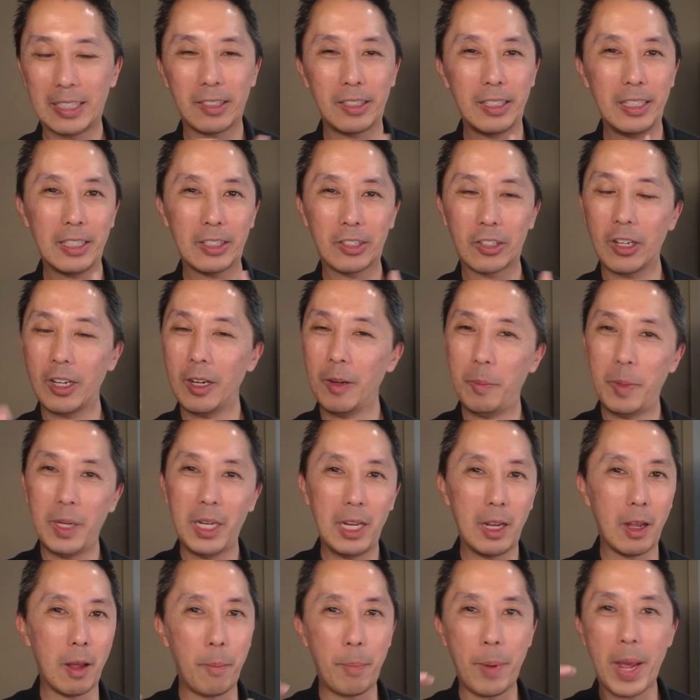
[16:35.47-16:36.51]
it's going to be
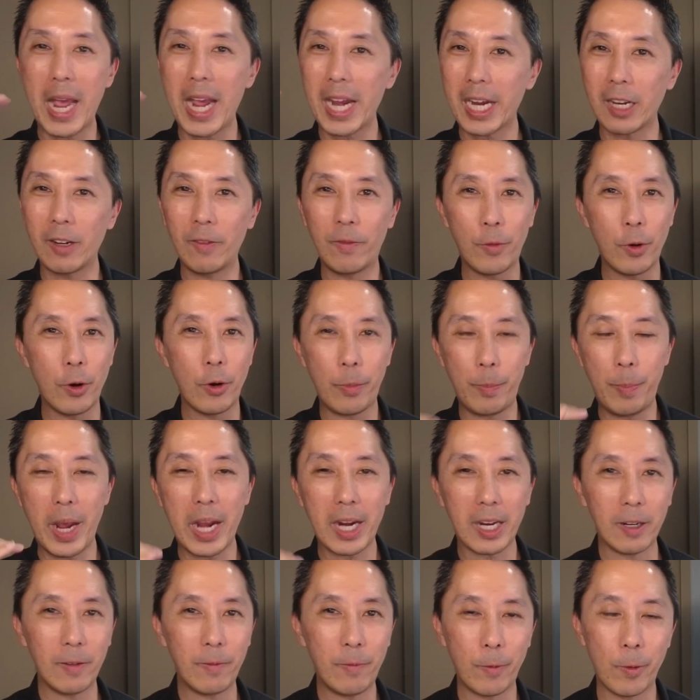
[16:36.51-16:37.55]
a back and
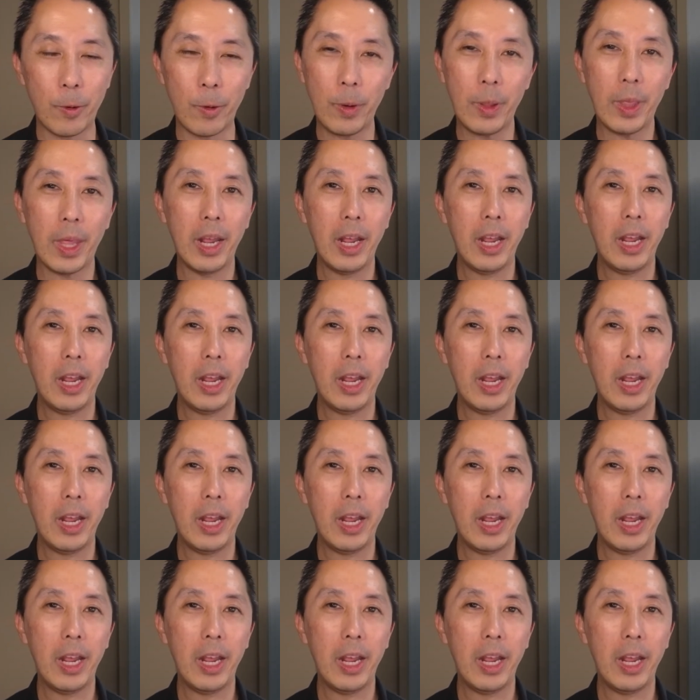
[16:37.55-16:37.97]
forth,